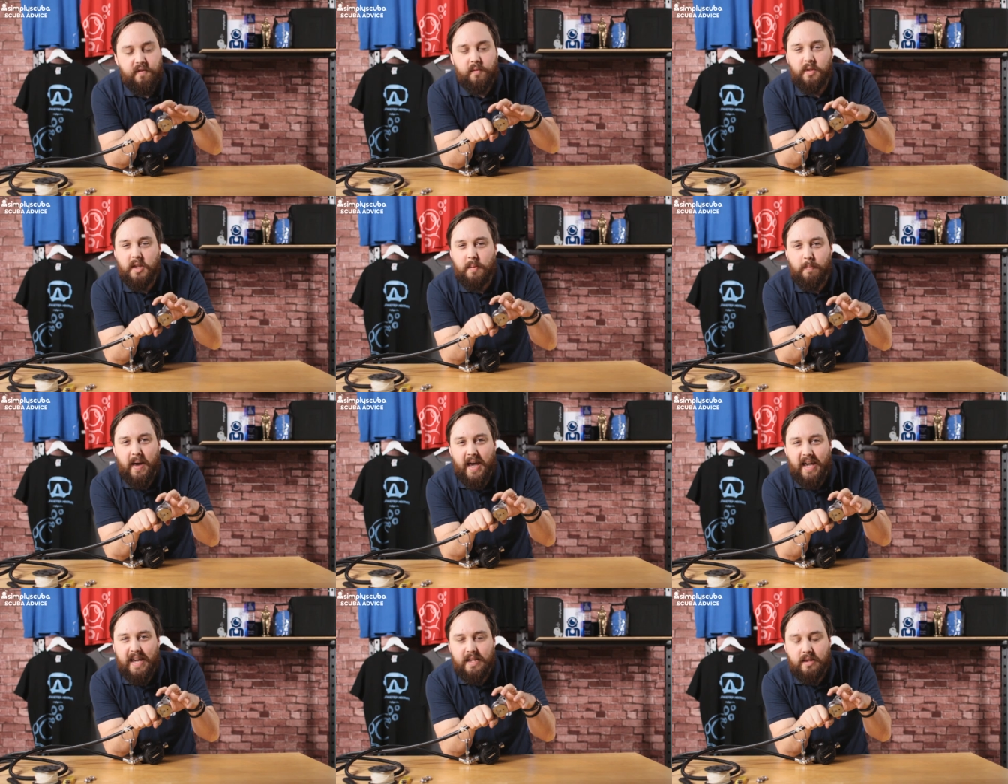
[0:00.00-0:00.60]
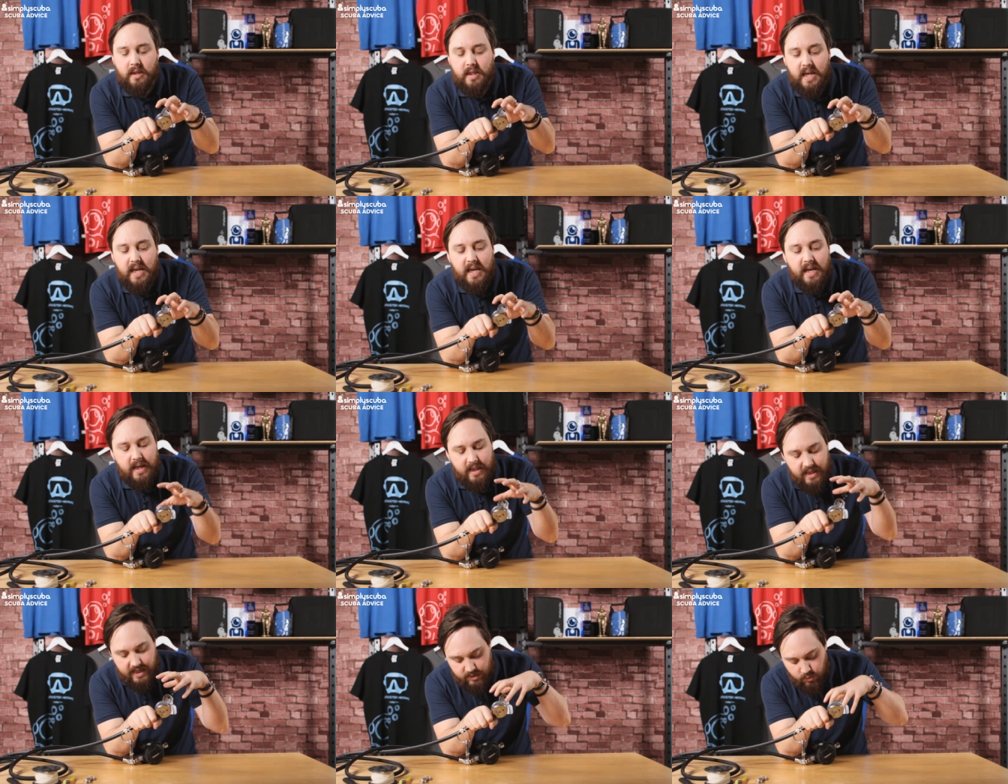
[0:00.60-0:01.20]
from the main
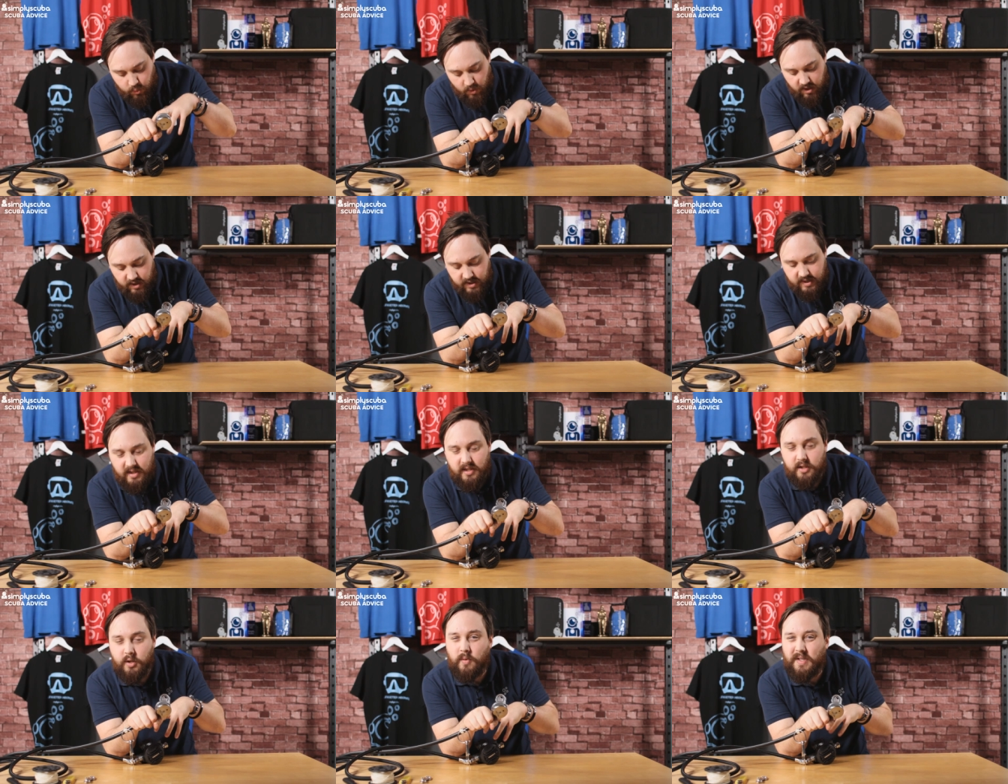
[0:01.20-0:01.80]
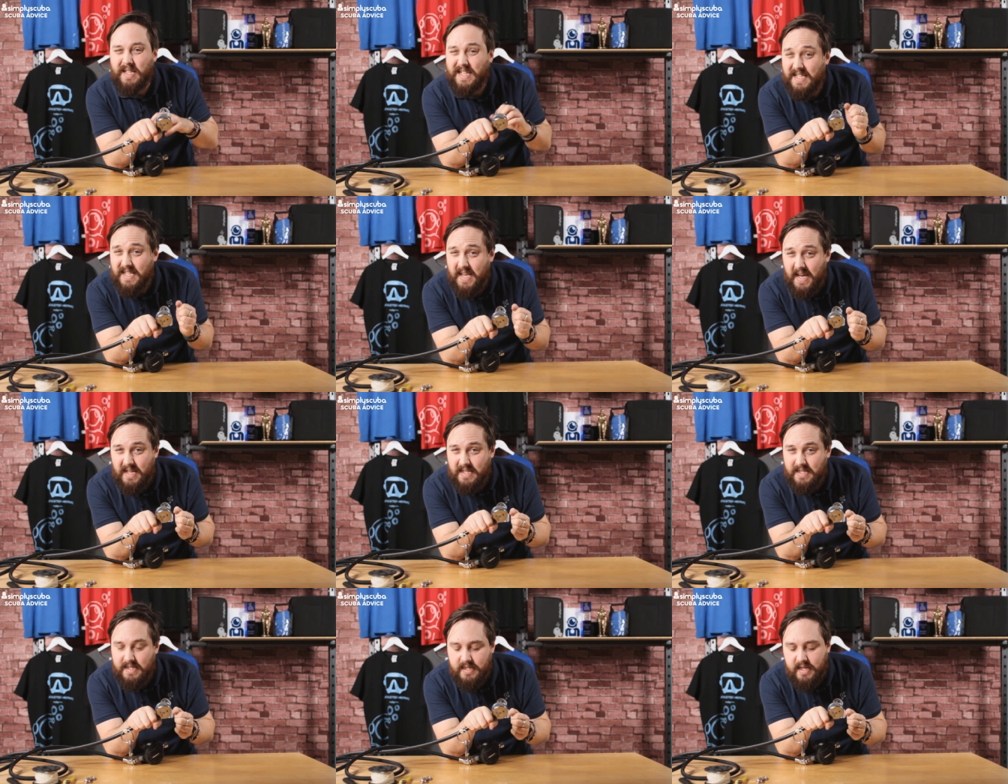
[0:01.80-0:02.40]
thing, and that's what I'm gonna do on the
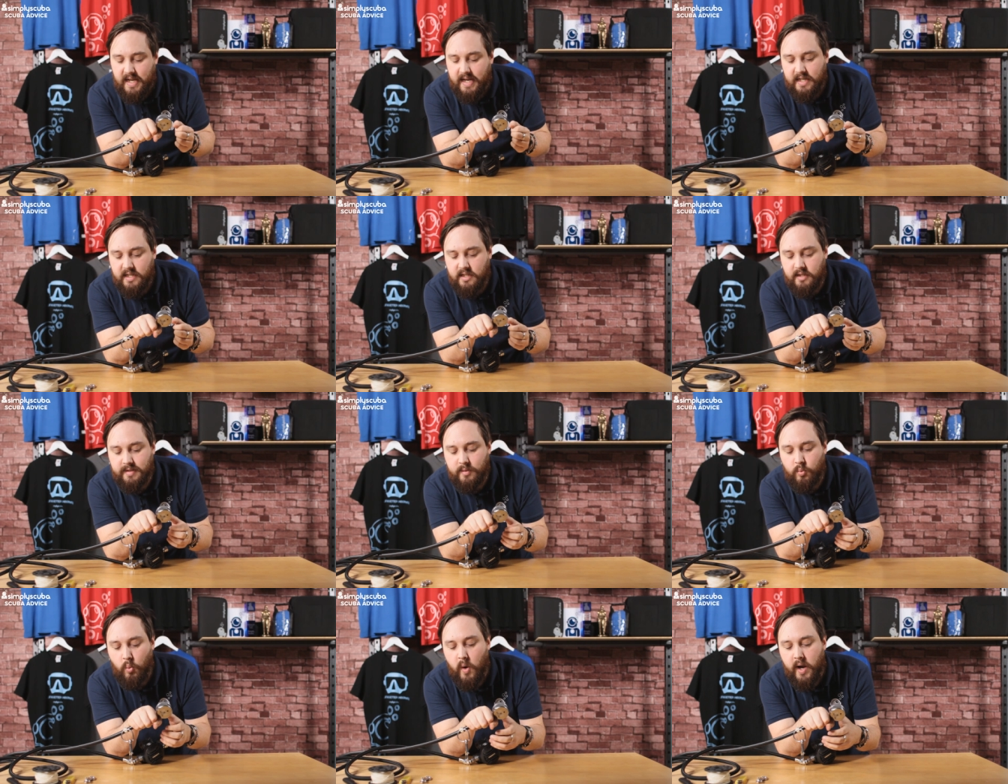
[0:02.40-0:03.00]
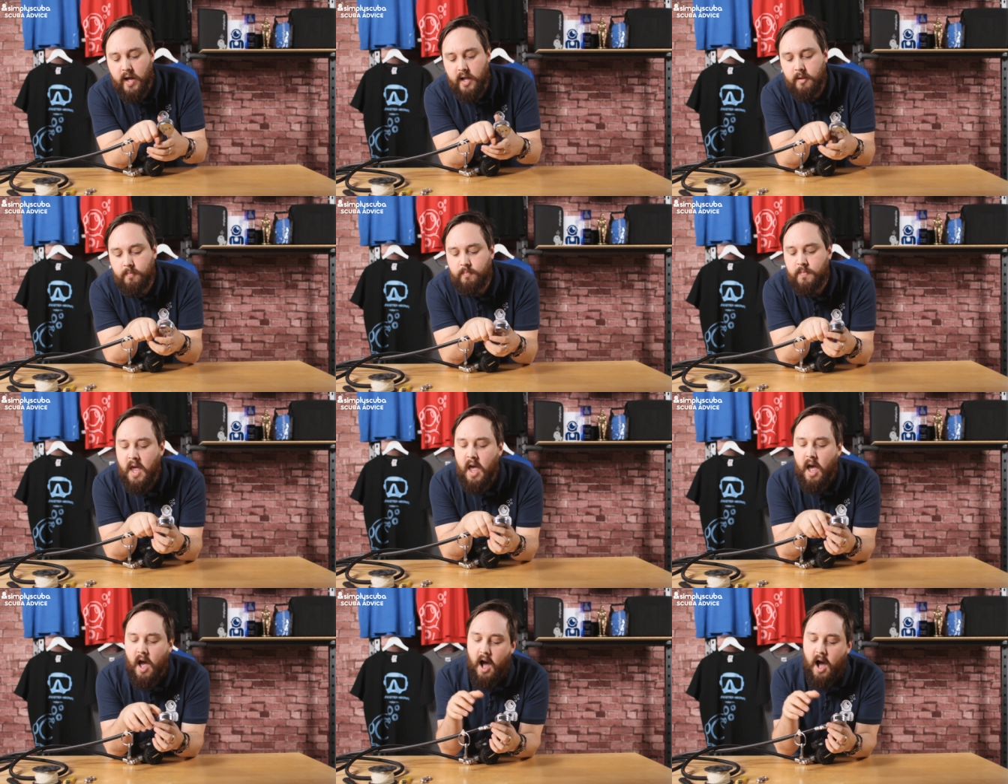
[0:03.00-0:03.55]
second stage as well.